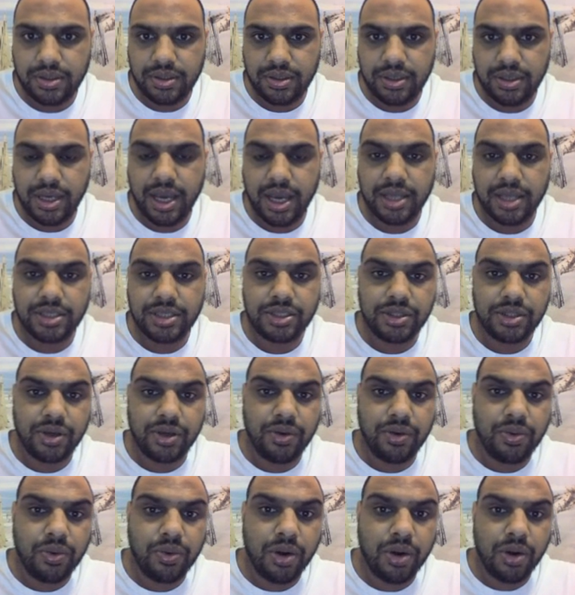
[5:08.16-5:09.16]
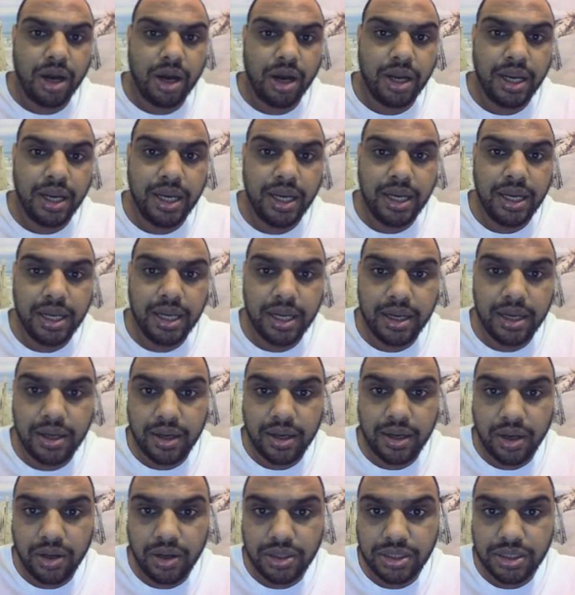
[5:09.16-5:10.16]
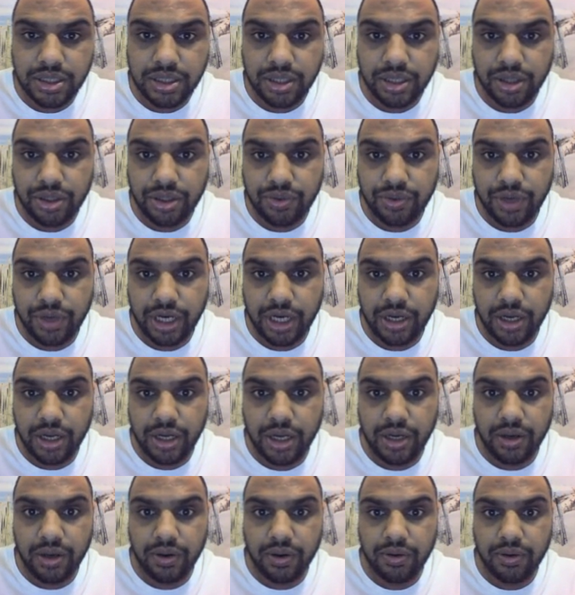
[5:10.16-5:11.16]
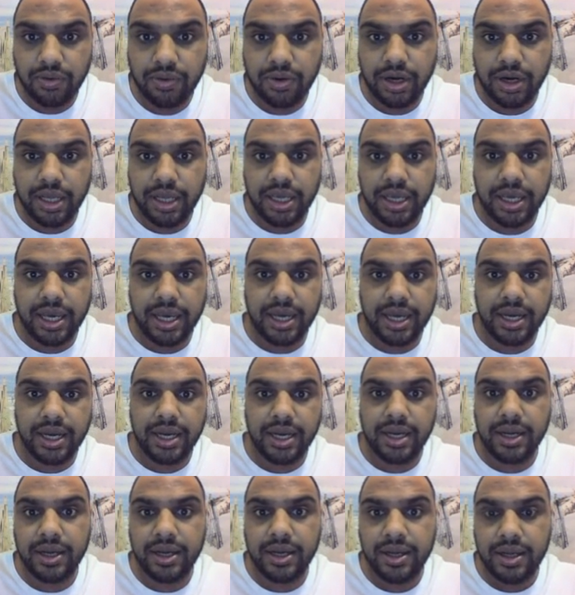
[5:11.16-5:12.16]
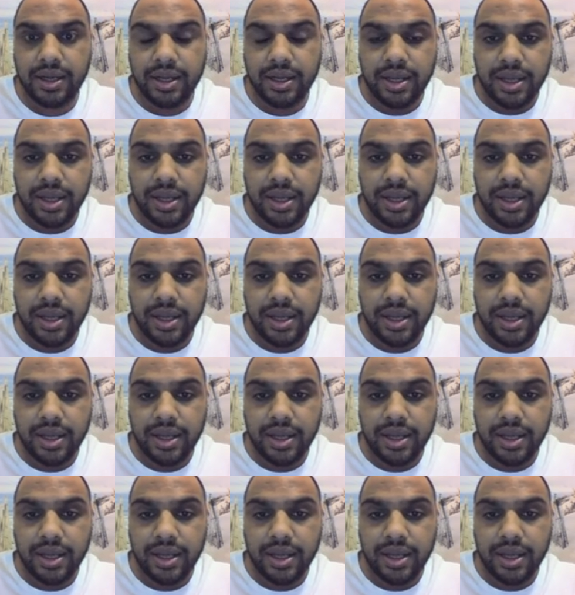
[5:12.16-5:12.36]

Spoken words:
Yeah. So I lost 3 kilo already, and